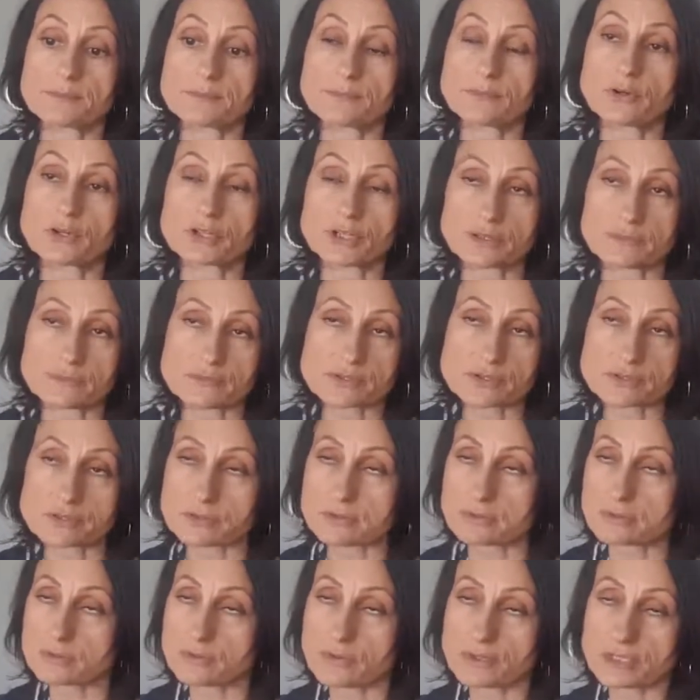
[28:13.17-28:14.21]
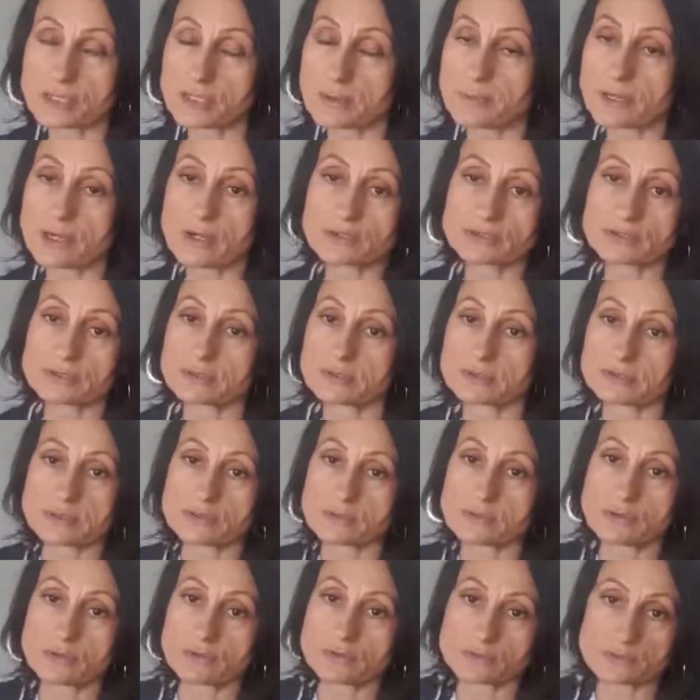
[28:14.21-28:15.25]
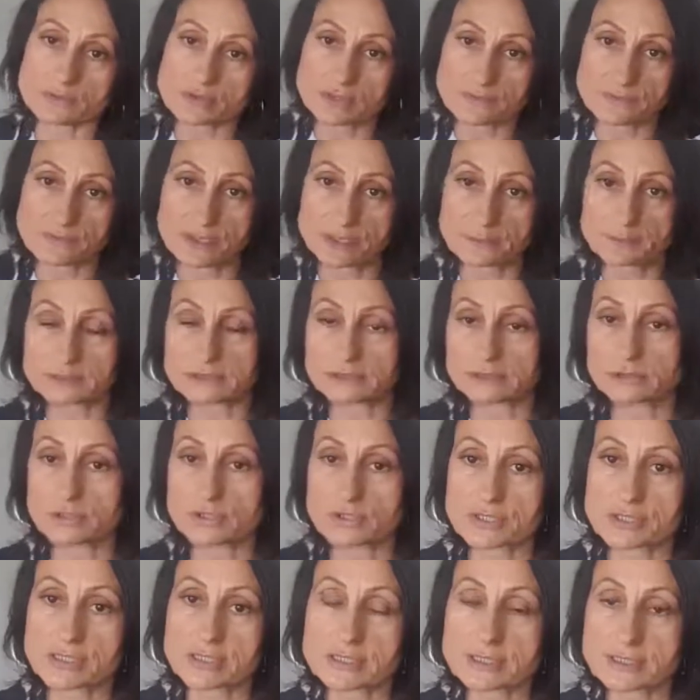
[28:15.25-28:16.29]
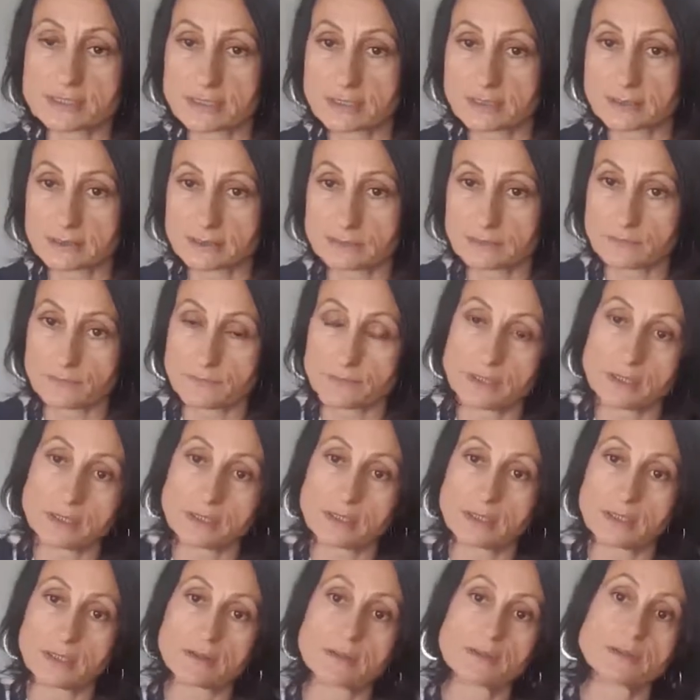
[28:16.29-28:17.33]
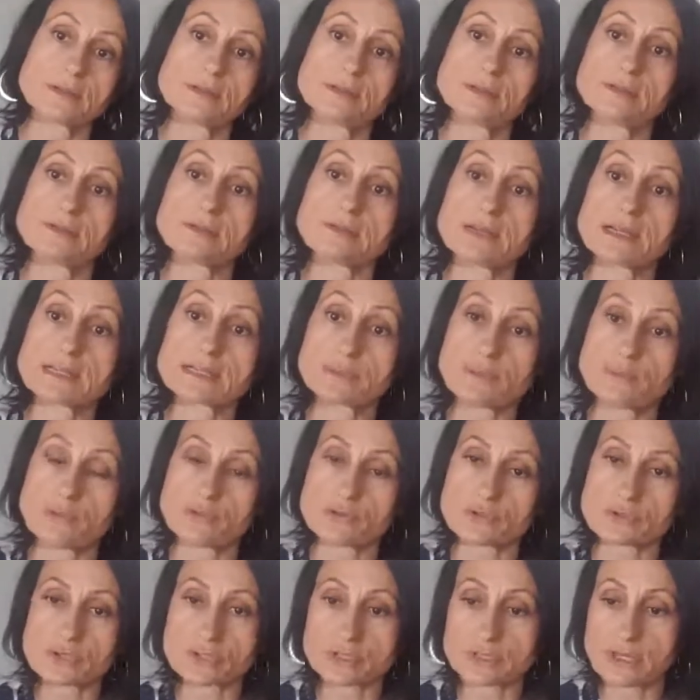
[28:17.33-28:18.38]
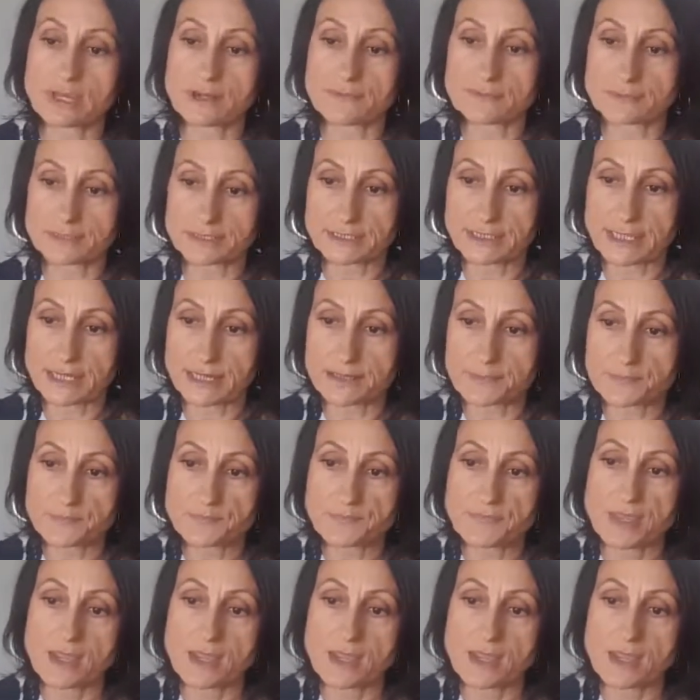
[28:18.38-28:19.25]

What I was talking about, all those environmental toxins that we are exposed every day.